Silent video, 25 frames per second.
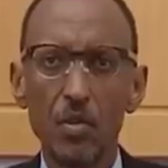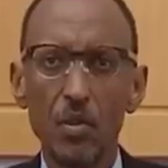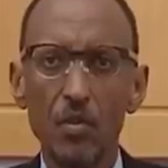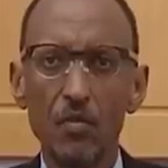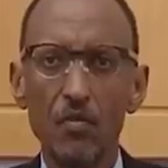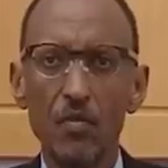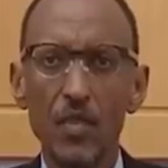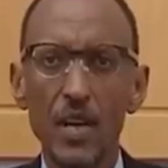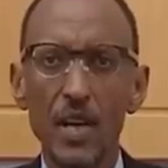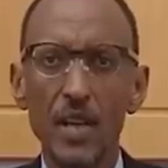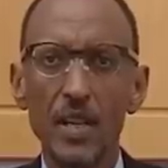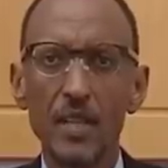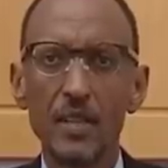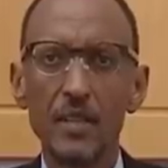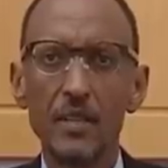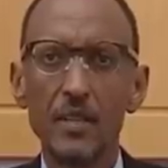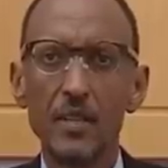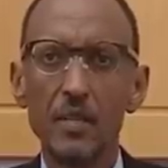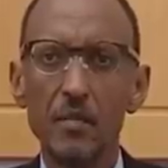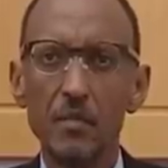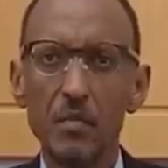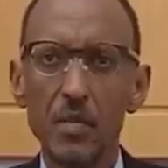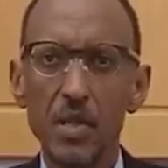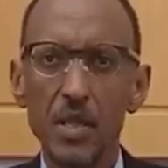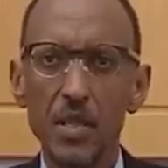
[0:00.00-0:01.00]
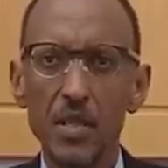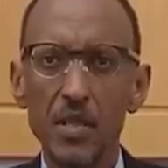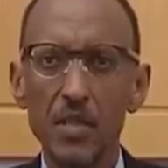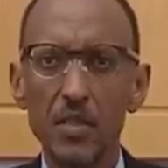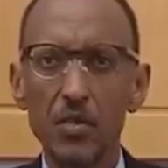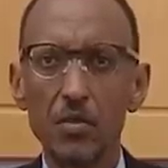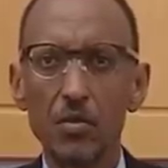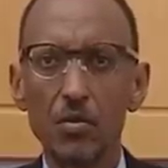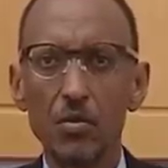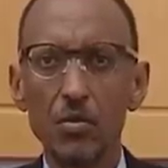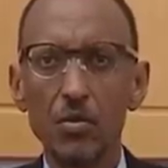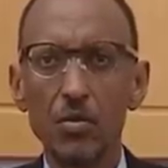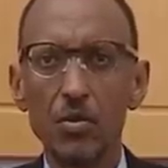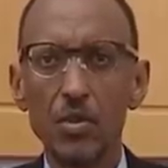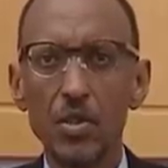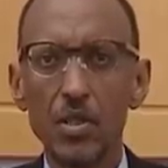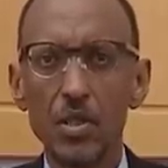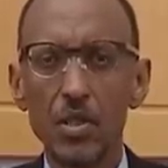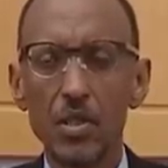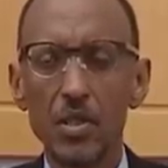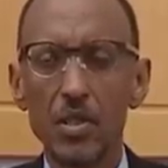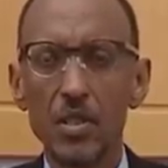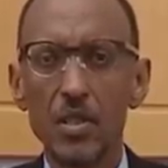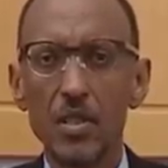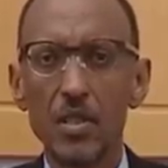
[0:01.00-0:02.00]
provide the means to do
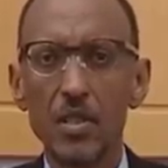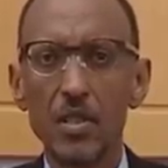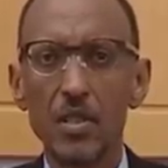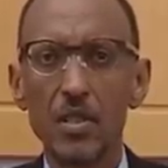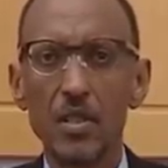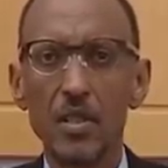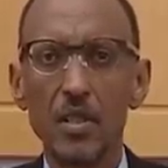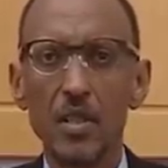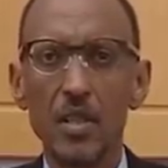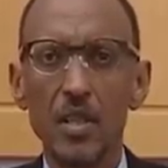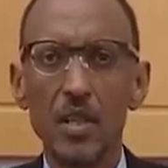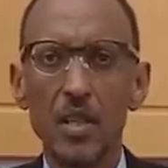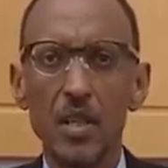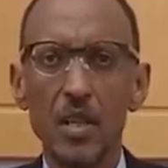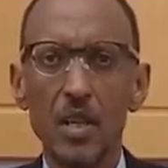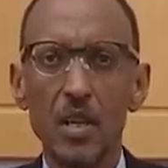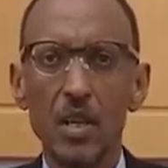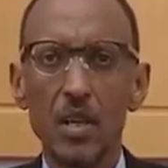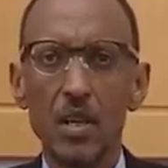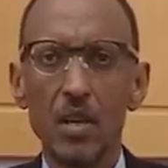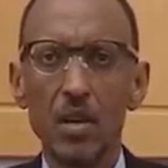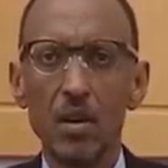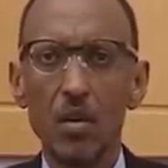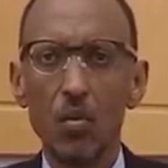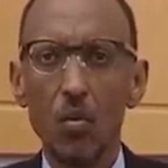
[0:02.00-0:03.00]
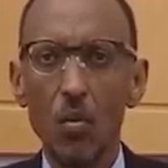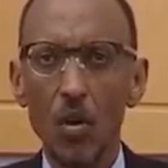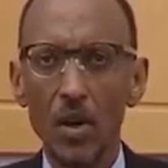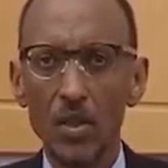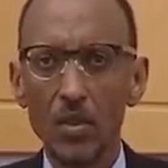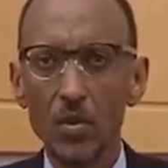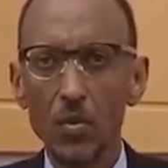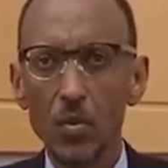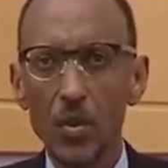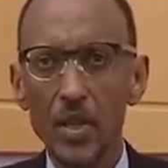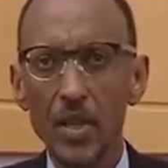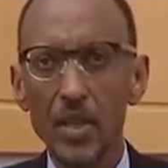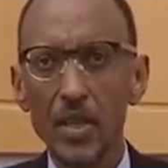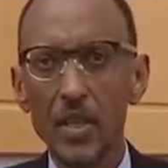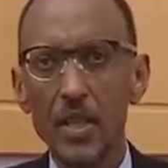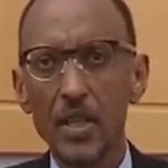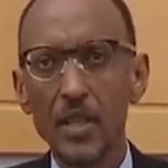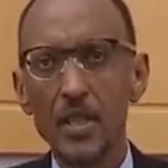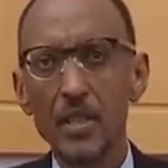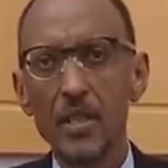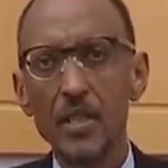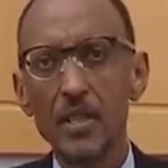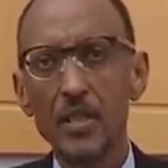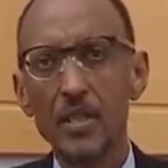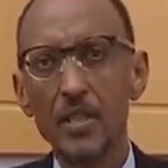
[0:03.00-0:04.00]
this. What we
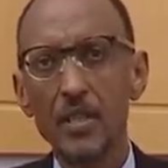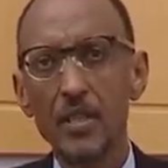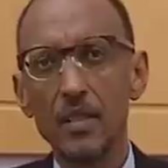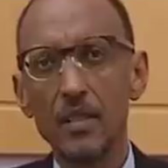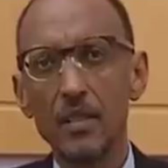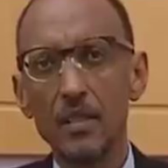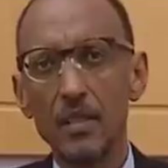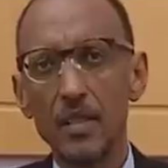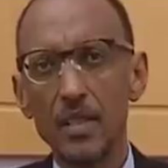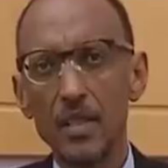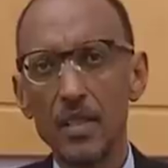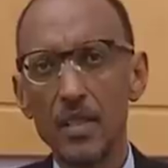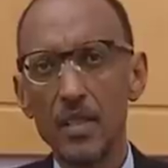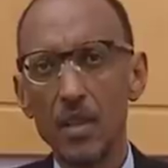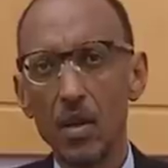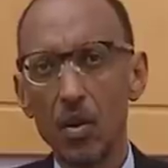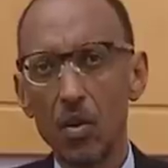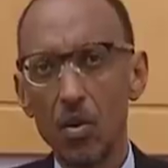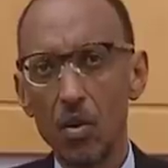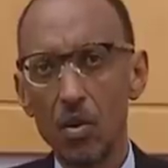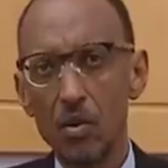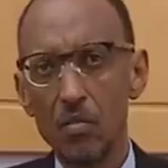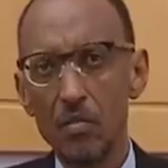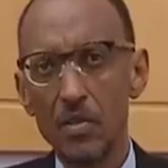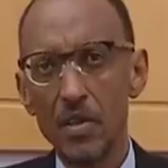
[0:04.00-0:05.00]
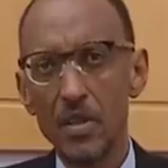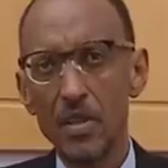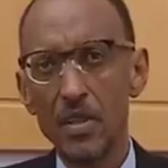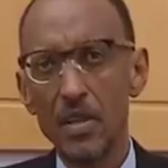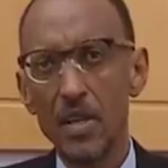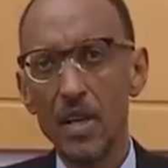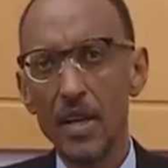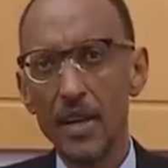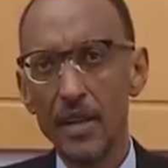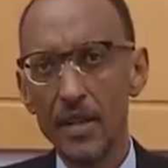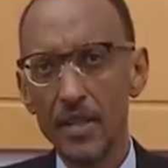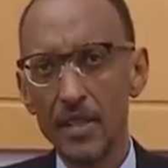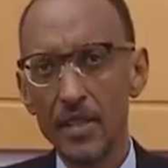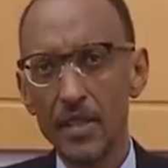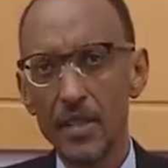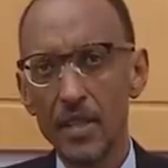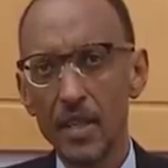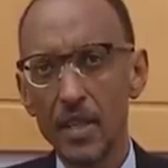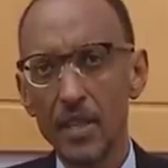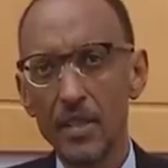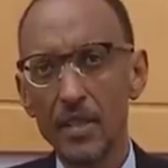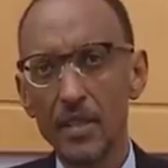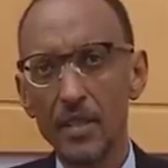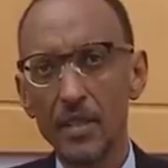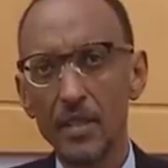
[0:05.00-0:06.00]
need is the common
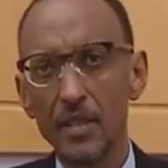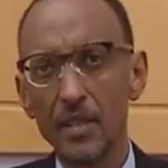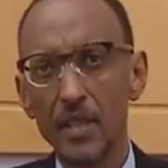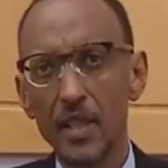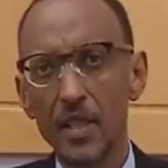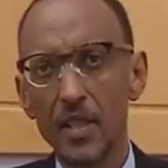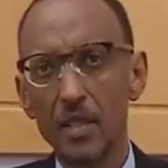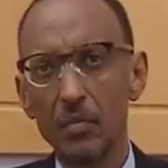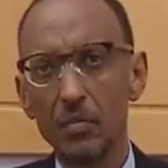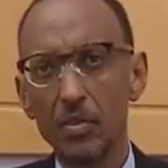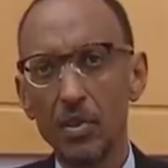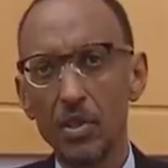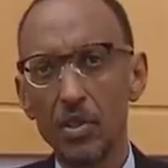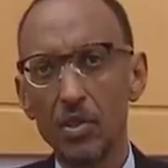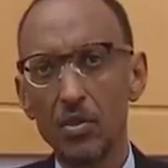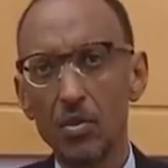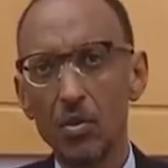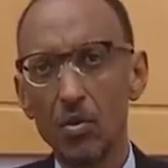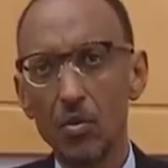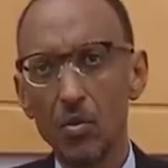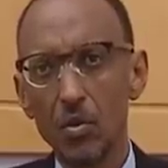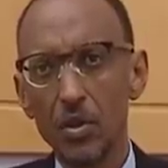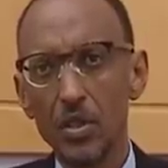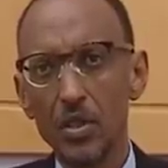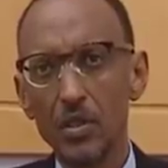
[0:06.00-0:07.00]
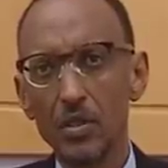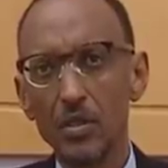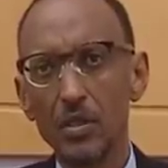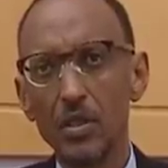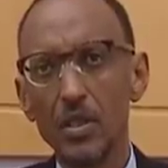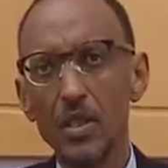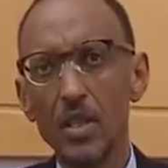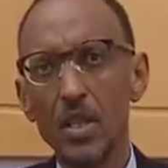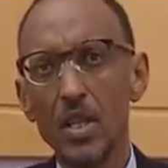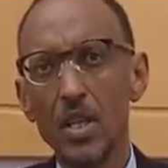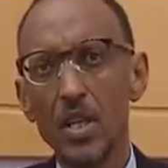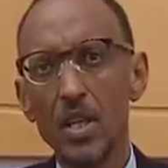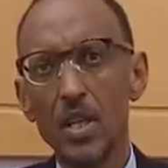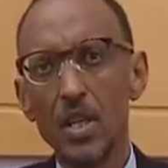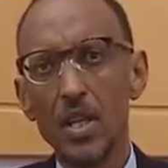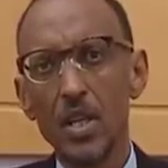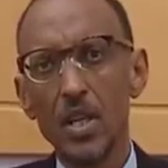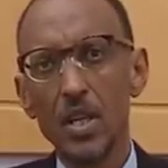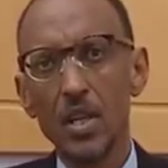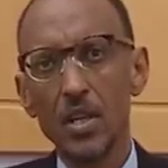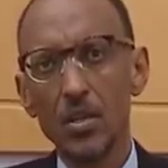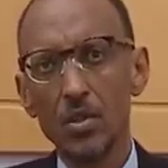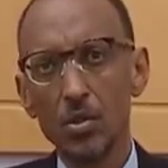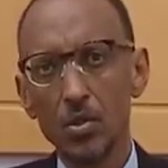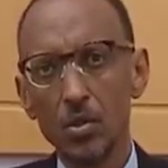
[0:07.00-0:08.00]
understanding and the political will
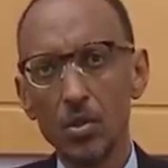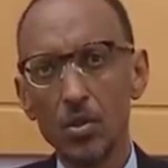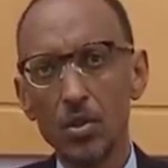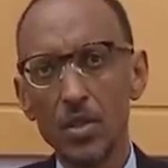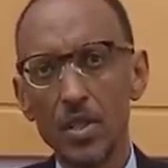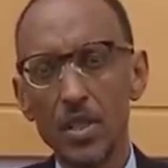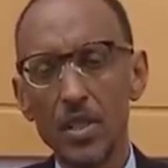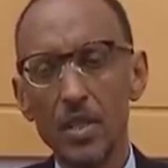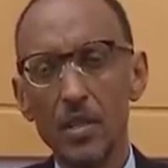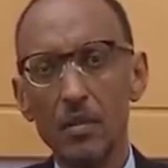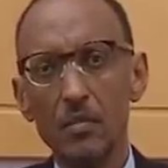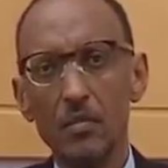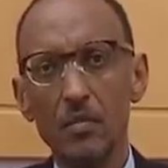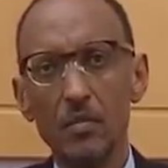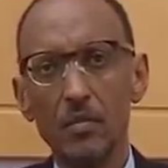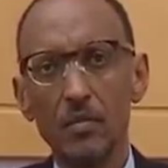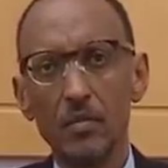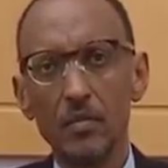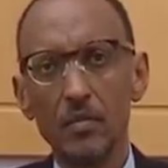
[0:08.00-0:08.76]
to use them.